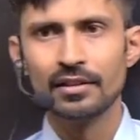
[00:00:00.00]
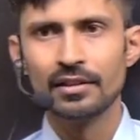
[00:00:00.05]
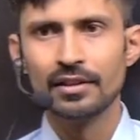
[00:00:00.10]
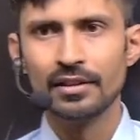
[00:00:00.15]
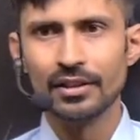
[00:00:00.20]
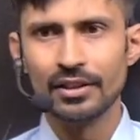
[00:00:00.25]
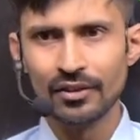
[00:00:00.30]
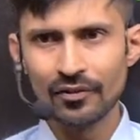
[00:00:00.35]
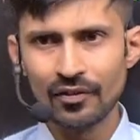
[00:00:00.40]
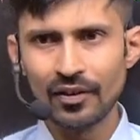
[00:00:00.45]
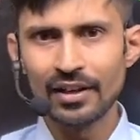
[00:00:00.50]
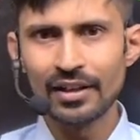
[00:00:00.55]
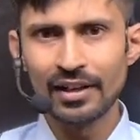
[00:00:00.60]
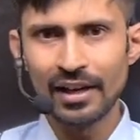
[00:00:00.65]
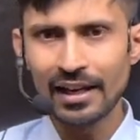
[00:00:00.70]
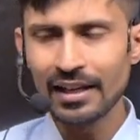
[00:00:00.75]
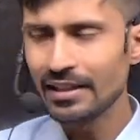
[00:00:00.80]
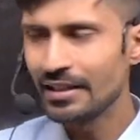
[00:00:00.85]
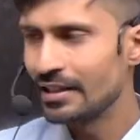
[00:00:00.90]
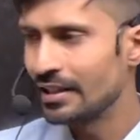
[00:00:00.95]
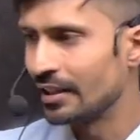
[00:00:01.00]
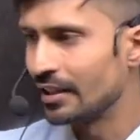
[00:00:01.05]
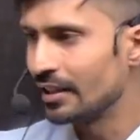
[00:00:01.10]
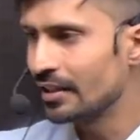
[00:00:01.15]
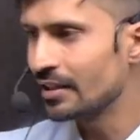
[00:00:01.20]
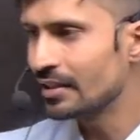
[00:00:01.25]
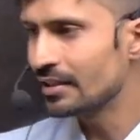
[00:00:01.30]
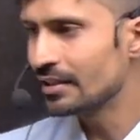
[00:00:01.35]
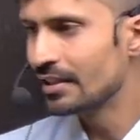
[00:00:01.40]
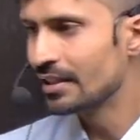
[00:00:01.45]
if I write here
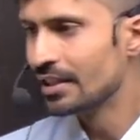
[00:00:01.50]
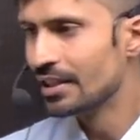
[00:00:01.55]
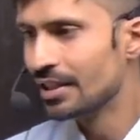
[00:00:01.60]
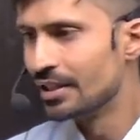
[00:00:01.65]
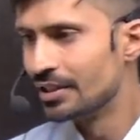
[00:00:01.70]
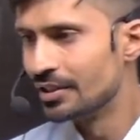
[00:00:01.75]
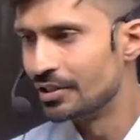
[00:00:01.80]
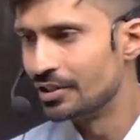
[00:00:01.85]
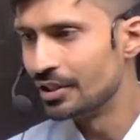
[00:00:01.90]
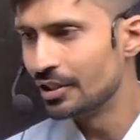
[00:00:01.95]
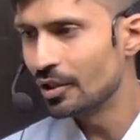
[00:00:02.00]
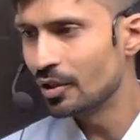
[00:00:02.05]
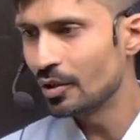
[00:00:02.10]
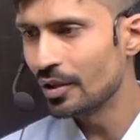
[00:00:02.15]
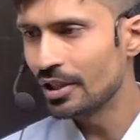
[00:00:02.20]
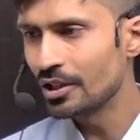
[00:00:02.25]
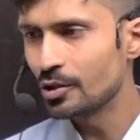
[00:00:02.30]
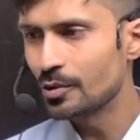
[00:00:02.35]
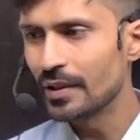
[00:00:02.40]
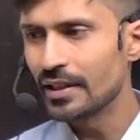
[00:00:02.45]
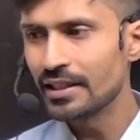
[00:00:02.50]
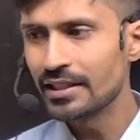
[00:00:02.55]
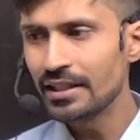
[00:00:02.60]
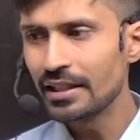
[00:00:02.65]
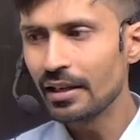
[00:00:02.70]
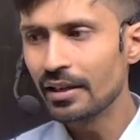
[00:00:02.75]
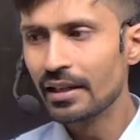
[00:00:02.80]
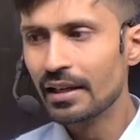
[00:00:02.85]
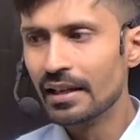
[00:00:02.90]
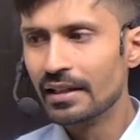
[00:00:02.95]
0 raised to x, see,
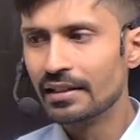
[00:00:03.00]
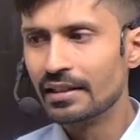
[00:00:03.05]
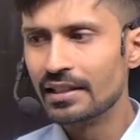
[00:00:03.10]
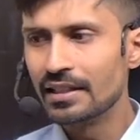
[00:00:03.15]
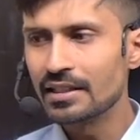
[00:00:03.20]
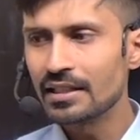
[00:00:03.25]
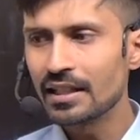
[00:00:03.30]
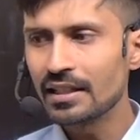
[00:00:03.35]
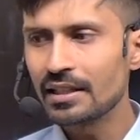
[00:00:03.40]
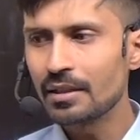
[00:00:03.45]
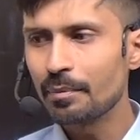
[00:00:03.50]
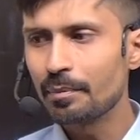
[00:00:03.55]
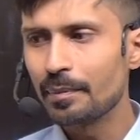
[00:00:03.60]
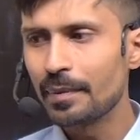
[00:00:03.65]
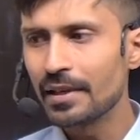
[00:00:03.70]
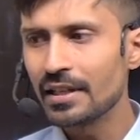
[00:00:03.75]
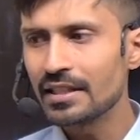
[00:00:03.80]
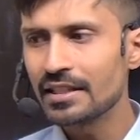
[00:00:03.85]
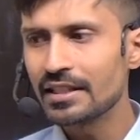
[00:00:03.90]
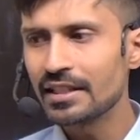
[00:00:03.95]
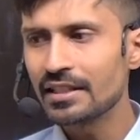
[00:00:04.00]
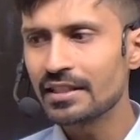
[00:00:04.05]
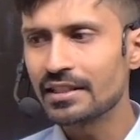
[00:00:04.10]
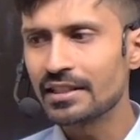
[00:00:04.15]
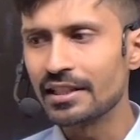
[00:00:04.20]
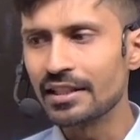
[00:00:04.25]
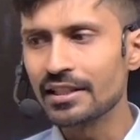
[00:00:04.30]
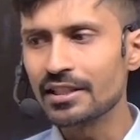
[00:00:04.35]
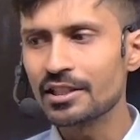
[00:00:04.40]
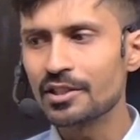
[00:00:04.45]
these are the basic
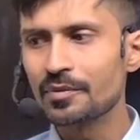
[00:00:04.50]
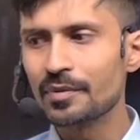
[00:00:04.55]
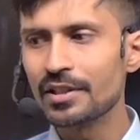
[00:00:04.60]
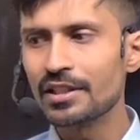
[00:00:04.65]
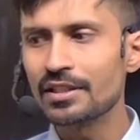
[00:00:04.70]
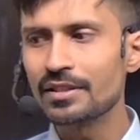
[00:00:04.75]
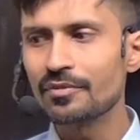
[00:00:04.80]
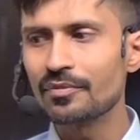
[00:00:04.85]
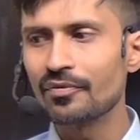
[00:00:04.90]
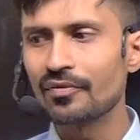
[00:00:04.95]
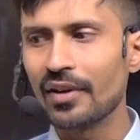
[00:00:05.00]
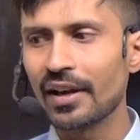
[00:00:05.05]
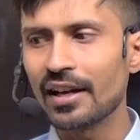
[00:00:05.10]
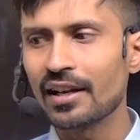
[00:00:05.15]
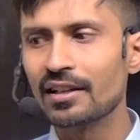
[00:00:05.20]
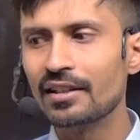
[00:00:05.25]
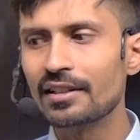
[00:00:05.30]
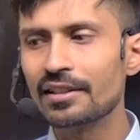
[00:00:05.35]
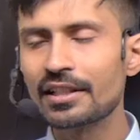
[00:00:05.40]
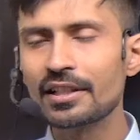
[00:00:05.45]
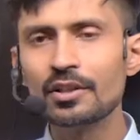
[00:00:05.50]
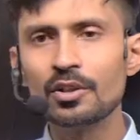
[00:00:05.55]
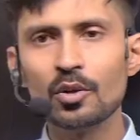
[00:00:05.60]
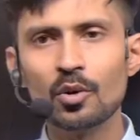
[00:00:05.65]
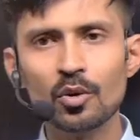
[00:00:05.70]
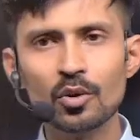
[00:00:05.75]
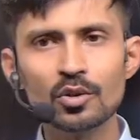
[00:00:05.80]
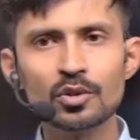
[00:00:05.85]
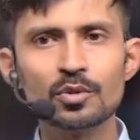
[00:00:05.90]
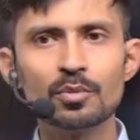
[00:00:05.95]
things which faculty
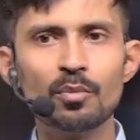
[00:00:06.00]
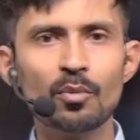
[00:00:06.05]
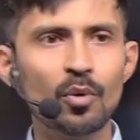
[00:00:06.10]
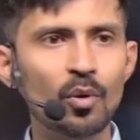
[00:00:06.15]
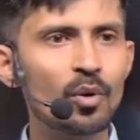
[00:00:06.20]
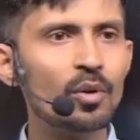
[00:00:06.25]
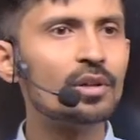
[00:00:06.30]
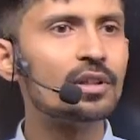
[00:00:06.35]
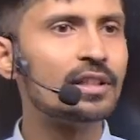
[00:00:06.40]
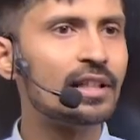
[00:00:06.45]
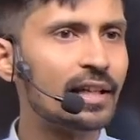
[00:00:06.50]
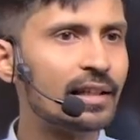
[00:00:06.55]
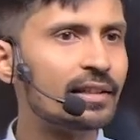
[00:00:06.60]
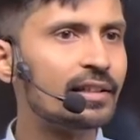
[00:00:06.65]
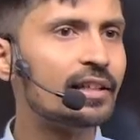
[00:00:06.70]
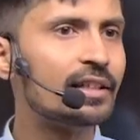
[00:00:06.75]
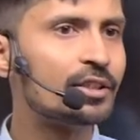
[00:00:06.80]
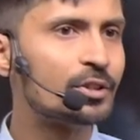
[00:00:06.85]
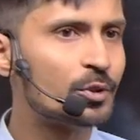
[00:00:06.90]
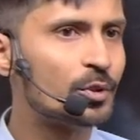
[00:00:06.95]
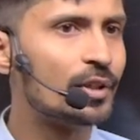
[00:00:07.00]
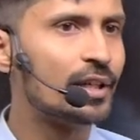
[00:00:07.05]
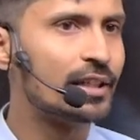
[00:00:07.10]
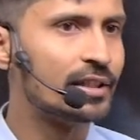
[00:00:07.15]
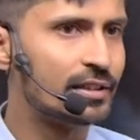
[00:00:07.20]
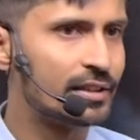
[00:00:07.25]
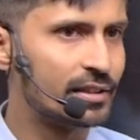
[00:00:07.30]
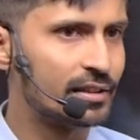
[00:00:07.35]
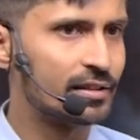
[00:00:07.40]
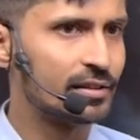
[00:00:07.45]
knows more than the
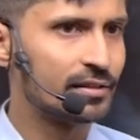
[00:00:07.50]
students.